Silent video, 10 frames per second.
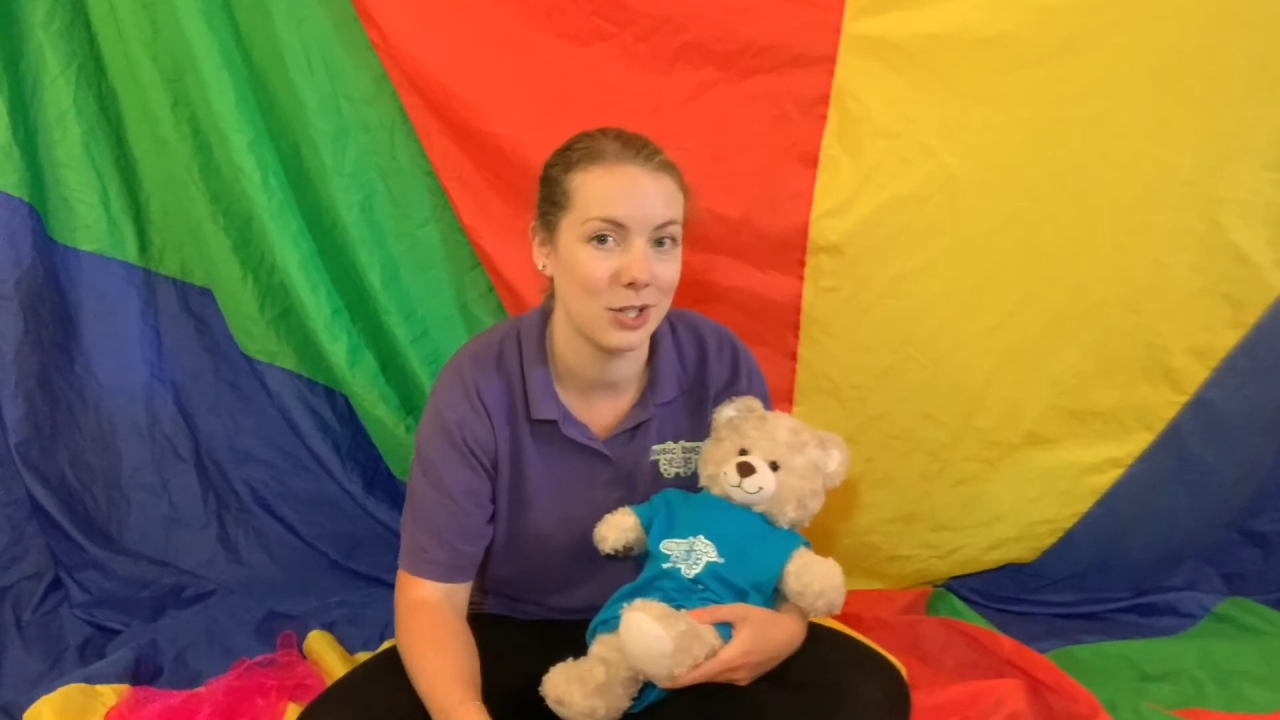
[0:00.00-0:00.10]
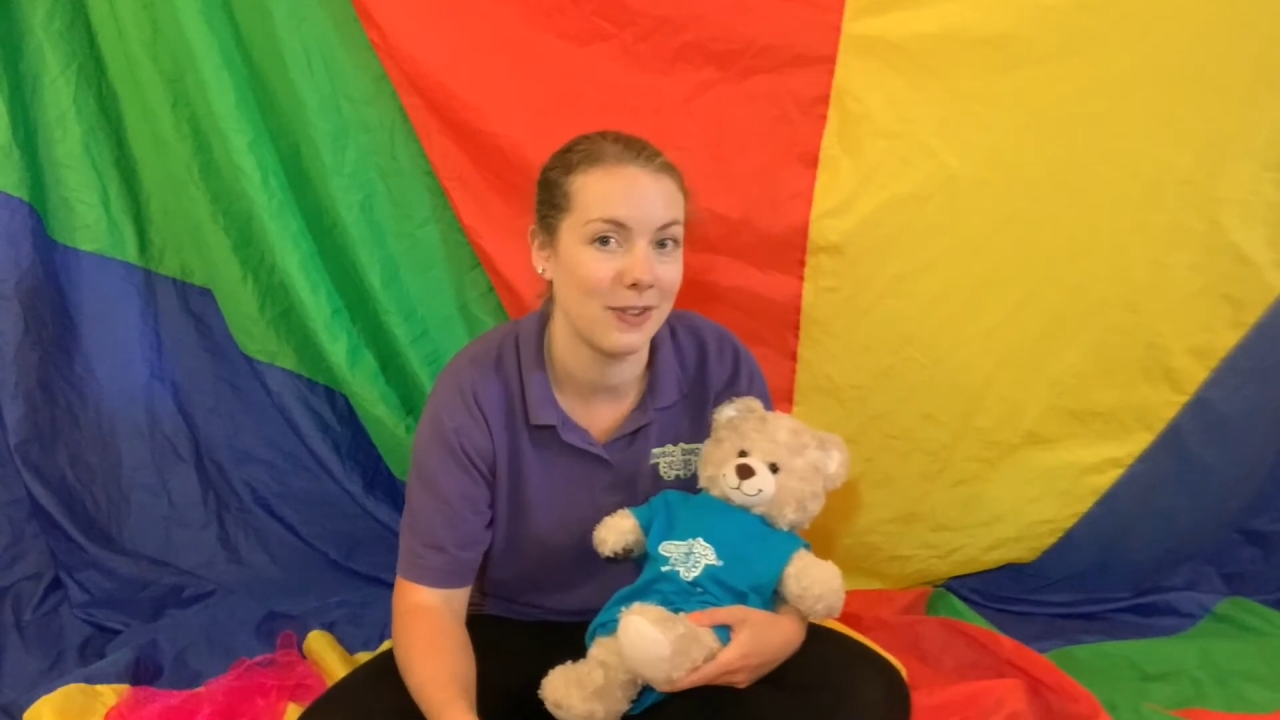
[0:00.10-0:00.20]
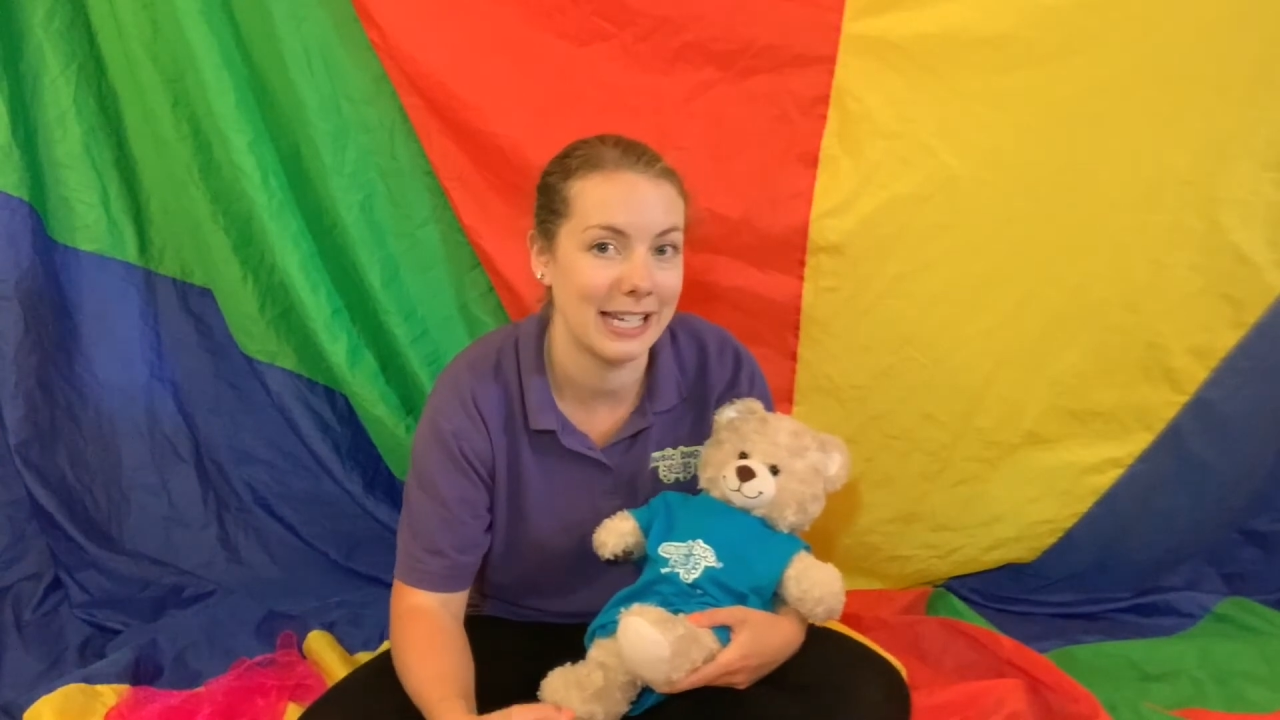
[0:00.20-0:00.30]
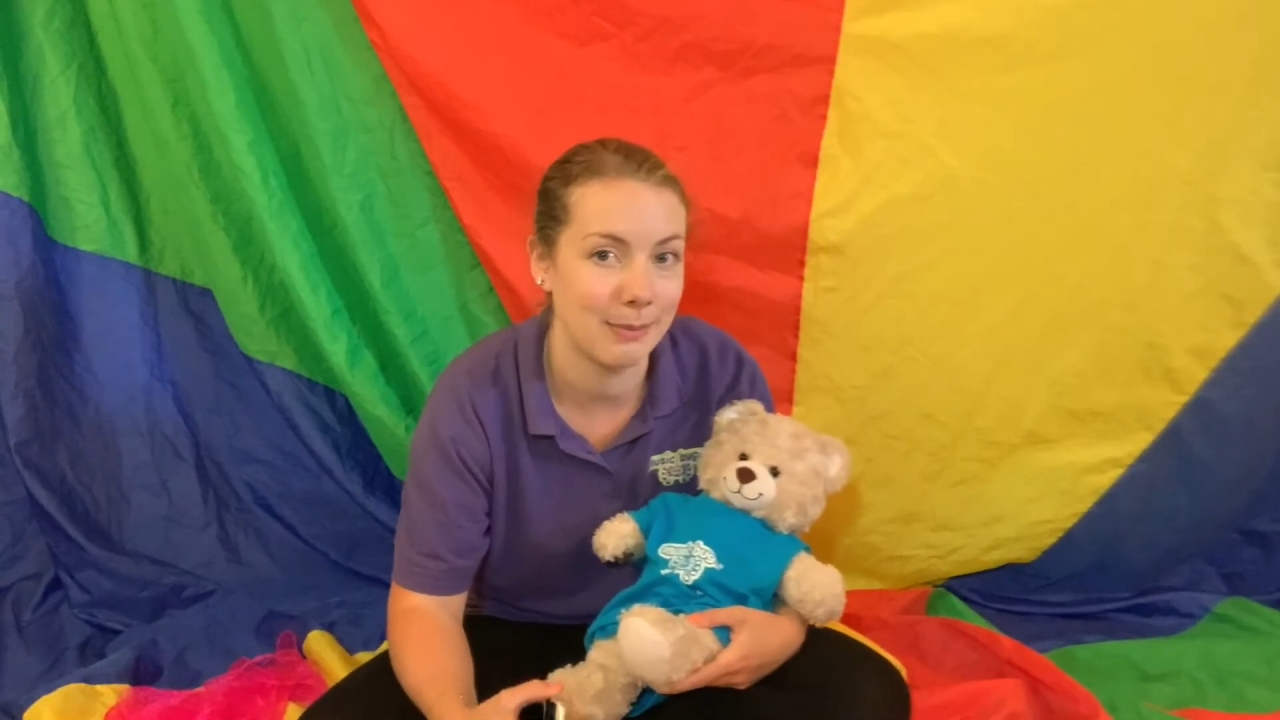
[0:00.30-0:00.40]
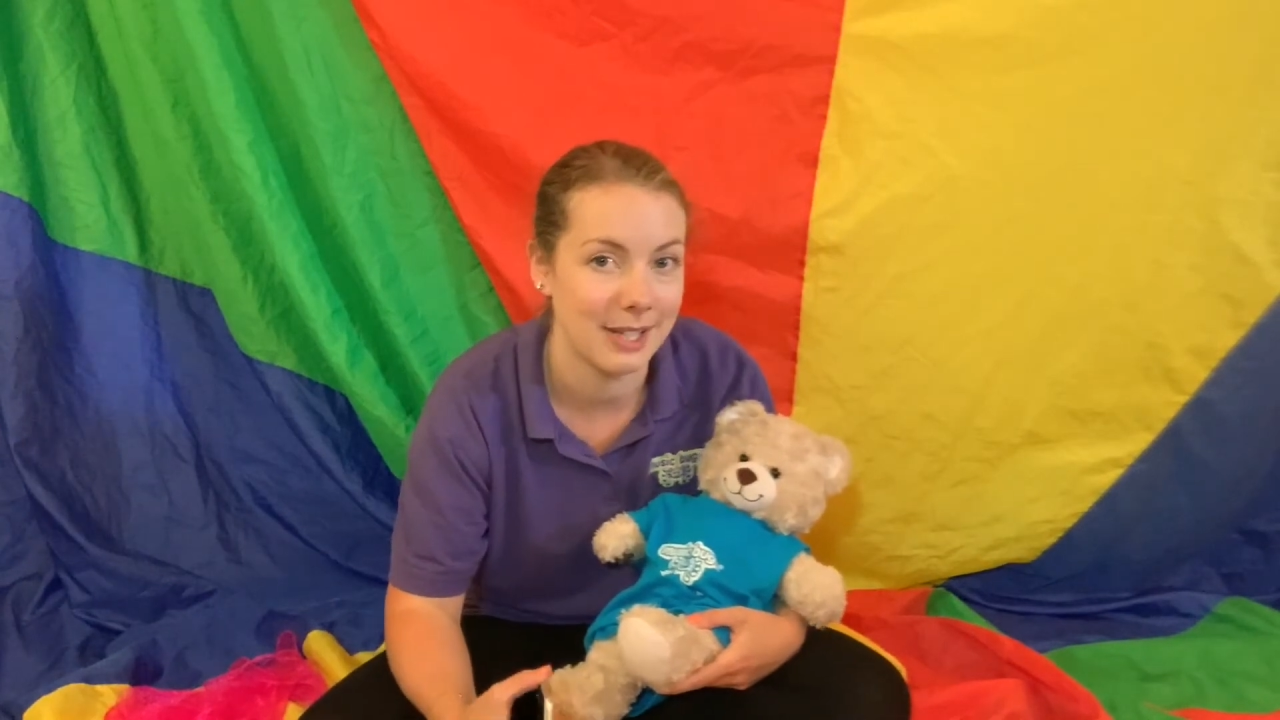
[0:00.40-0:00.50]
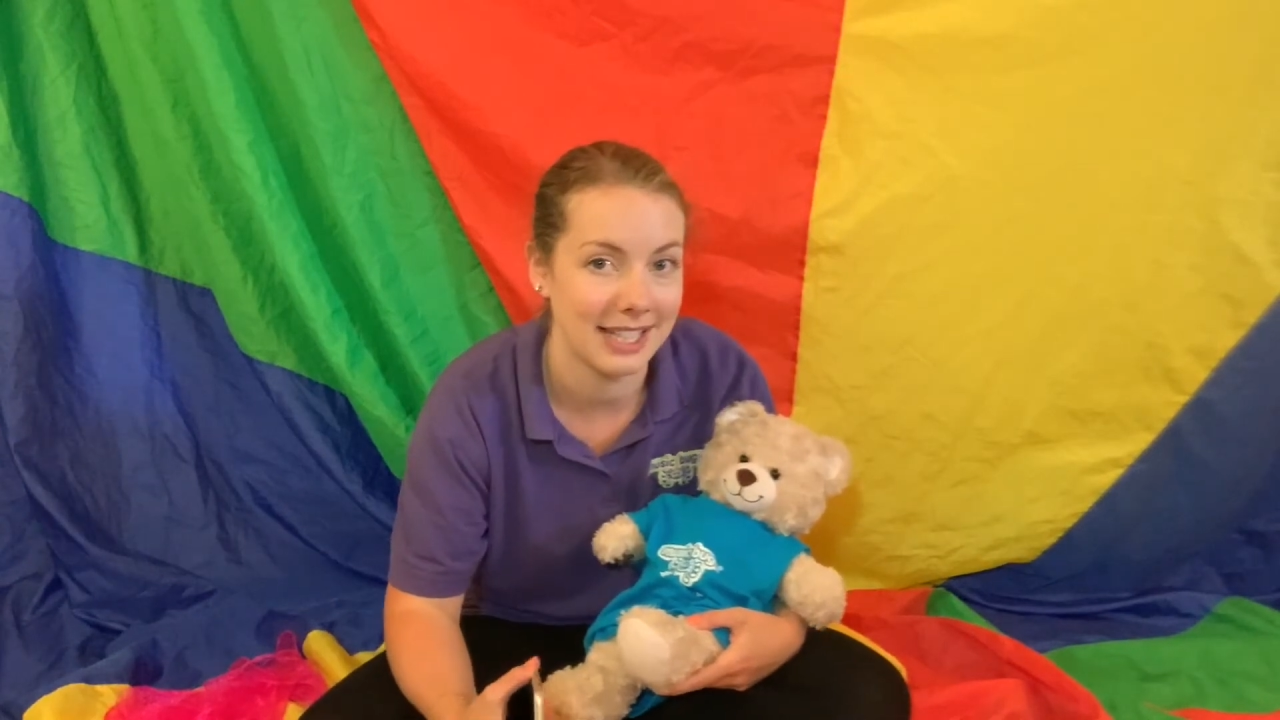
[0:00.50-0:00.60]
your raspberries